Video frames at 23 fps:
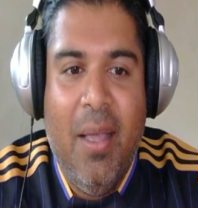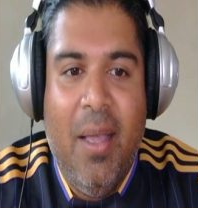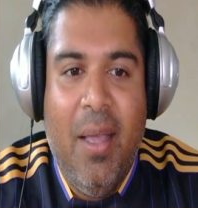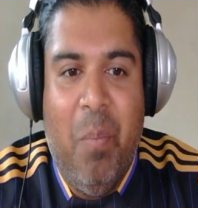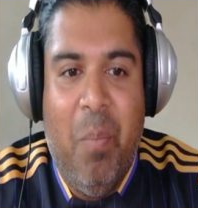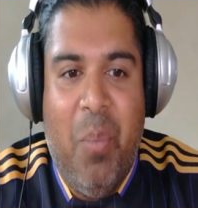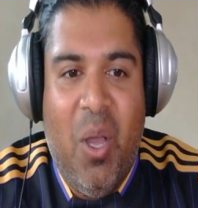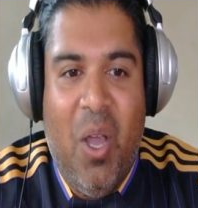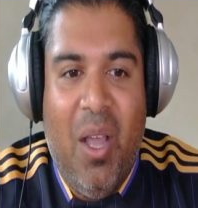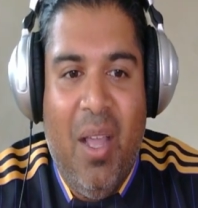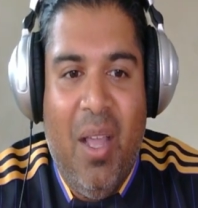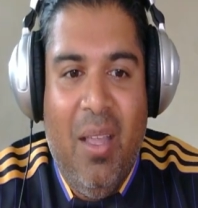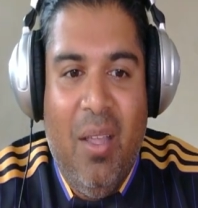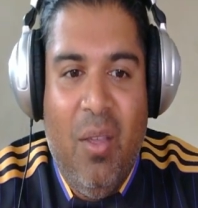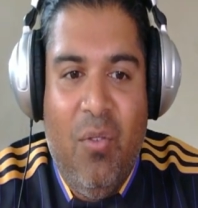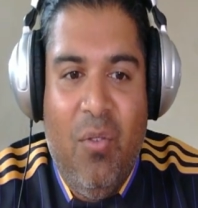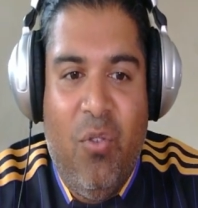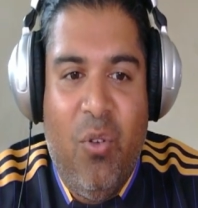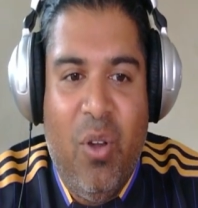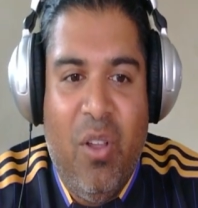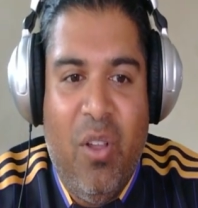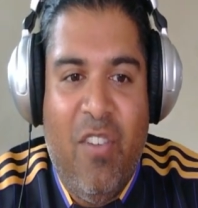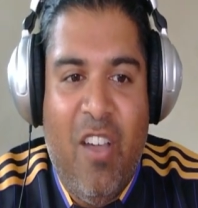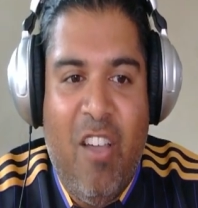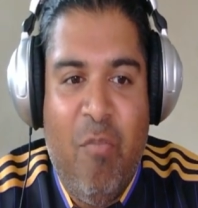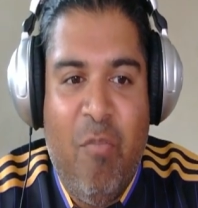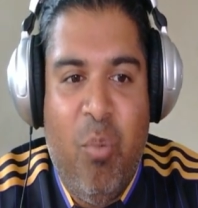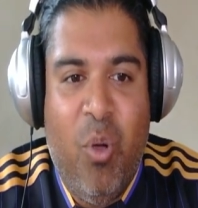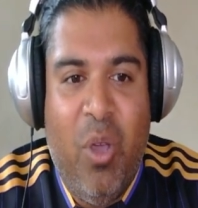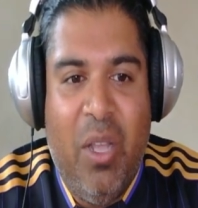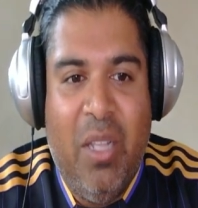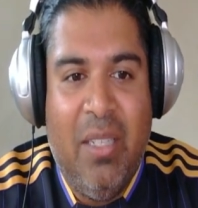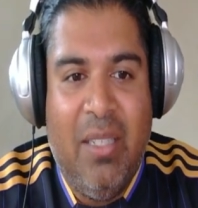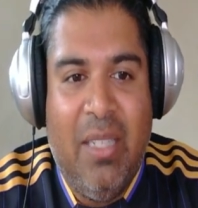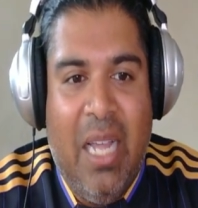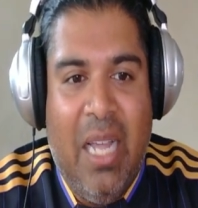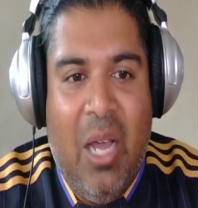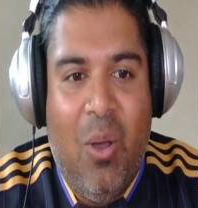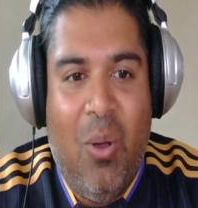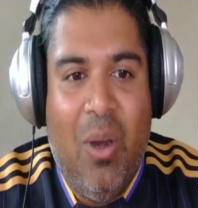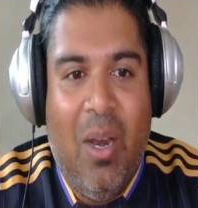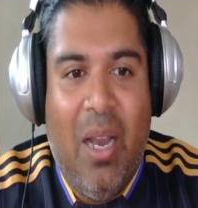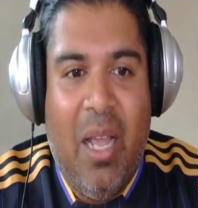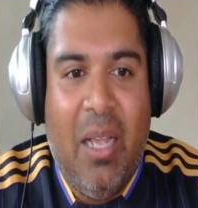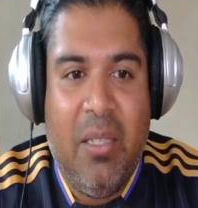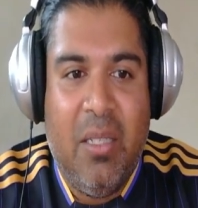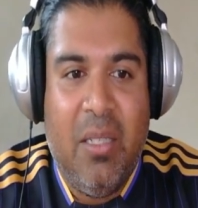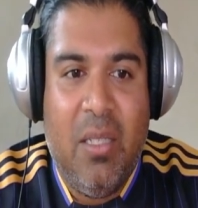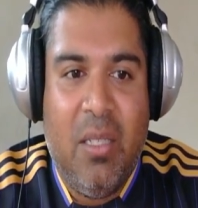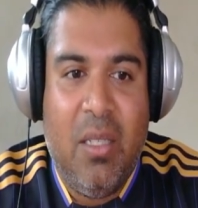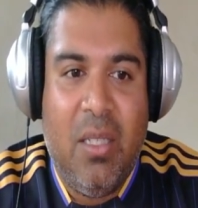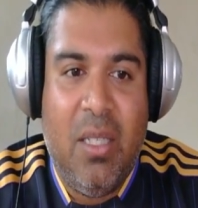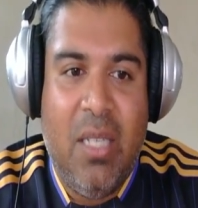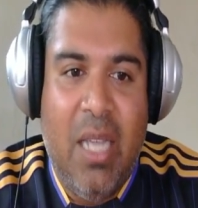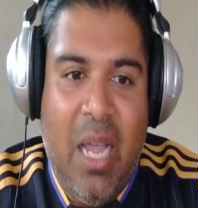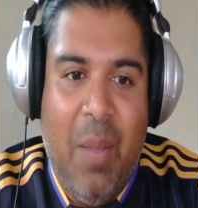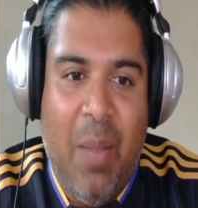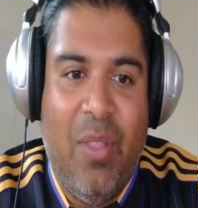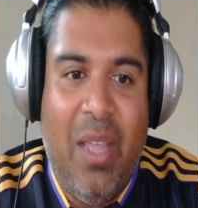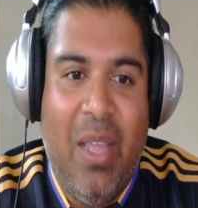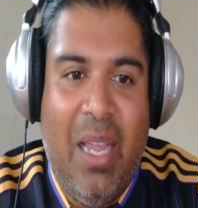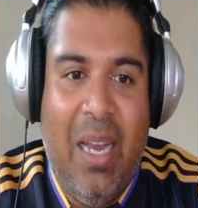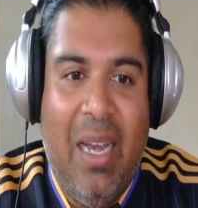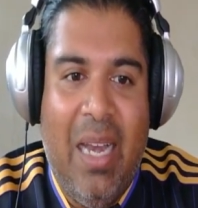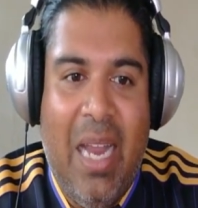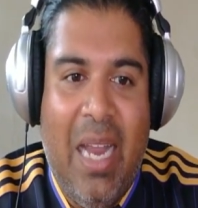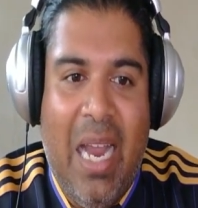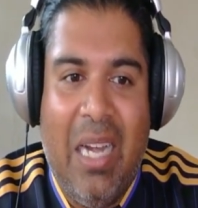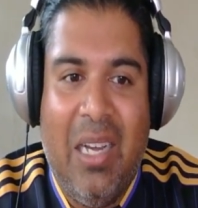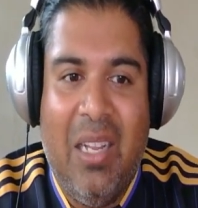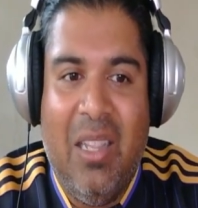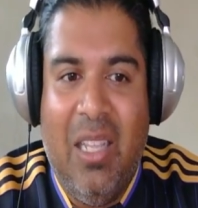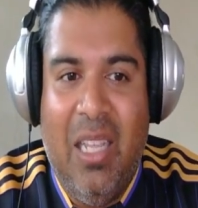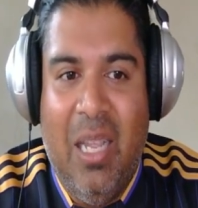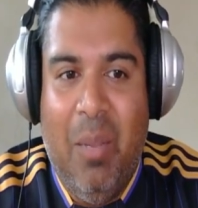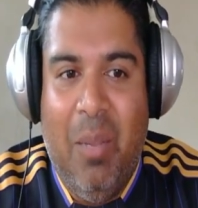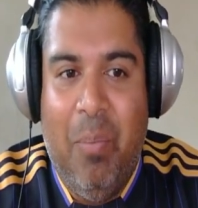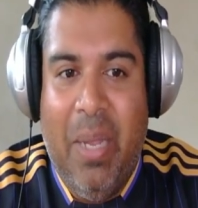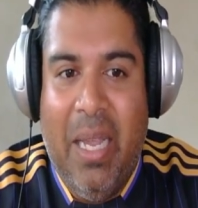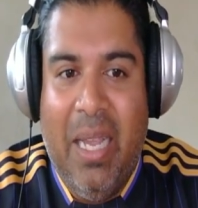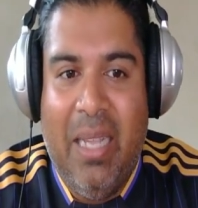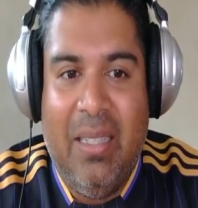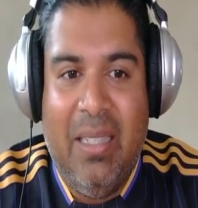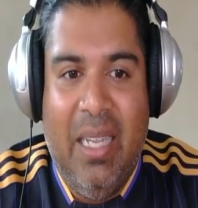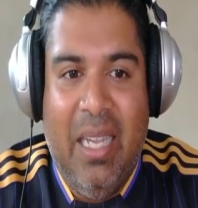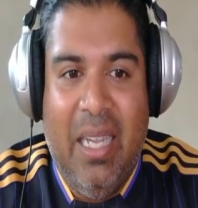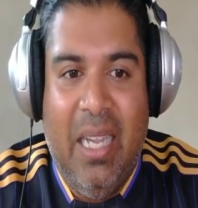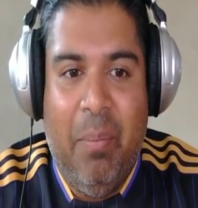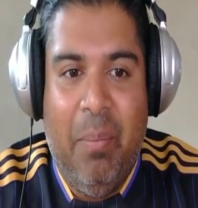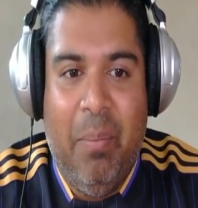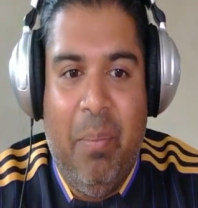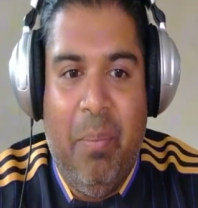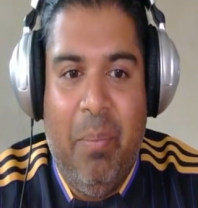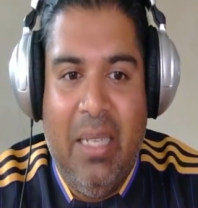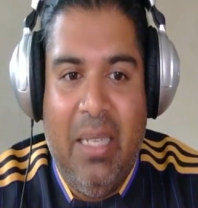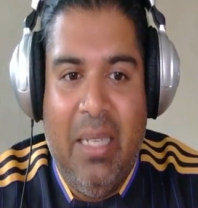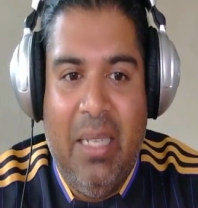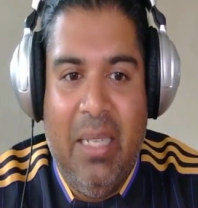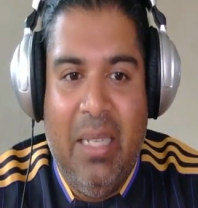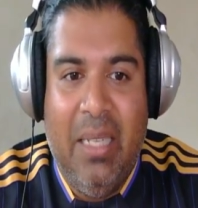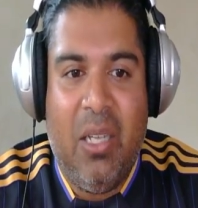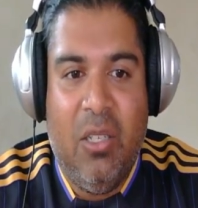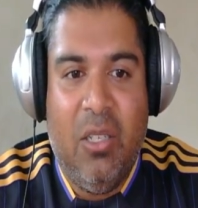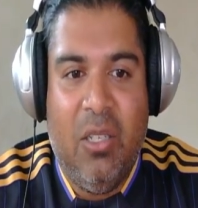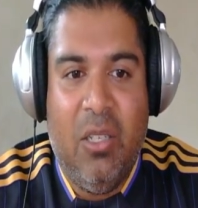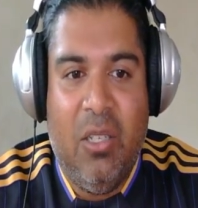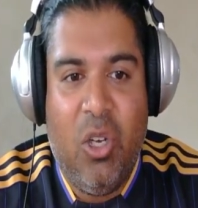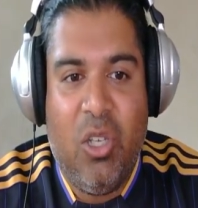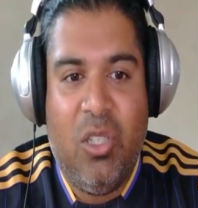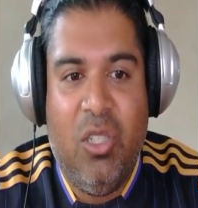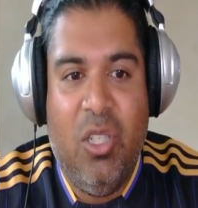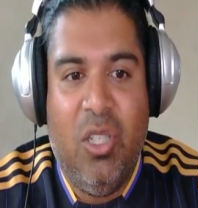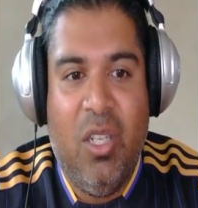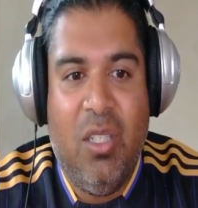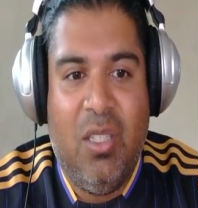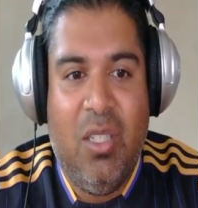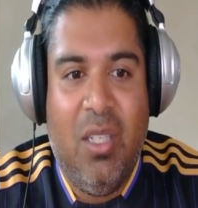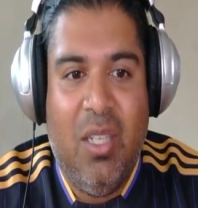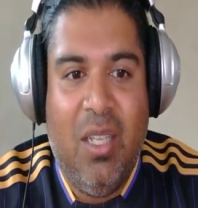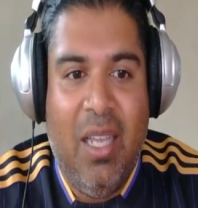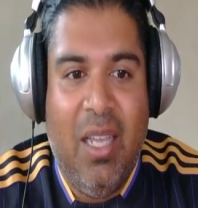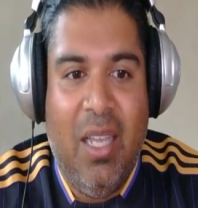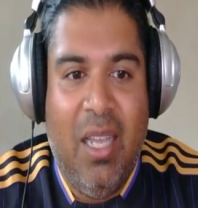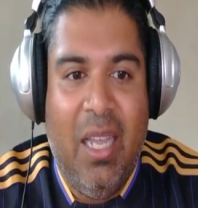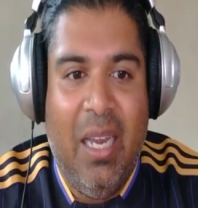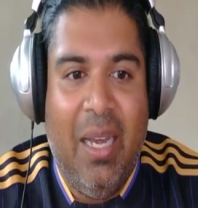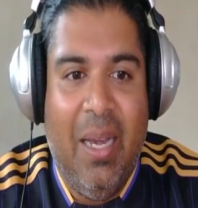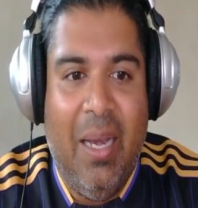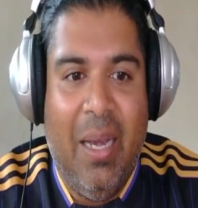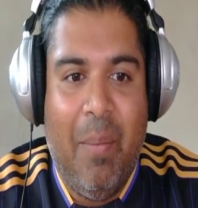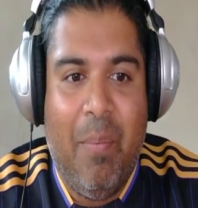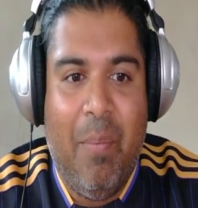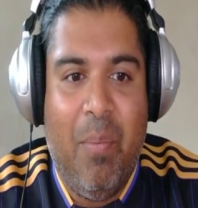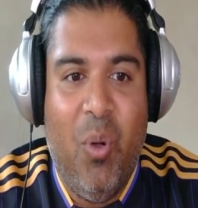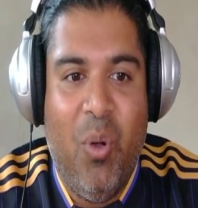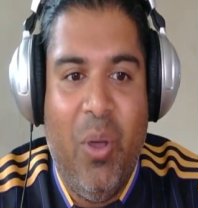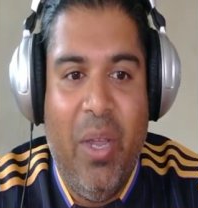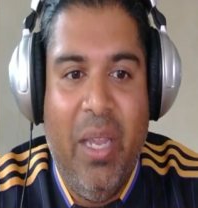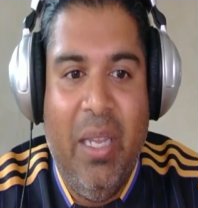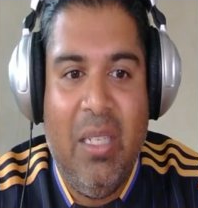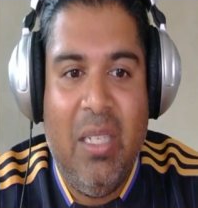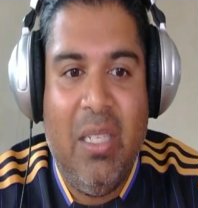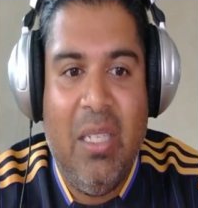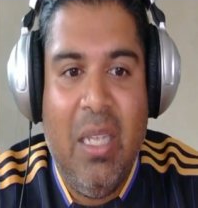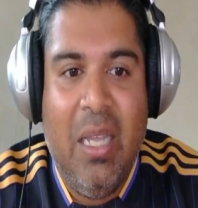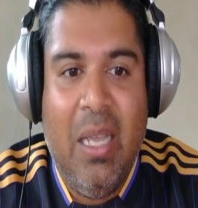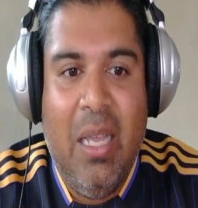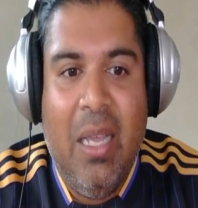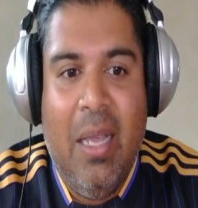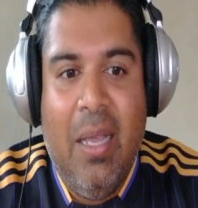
But 45 points out last time, they led the B tier constructors in points.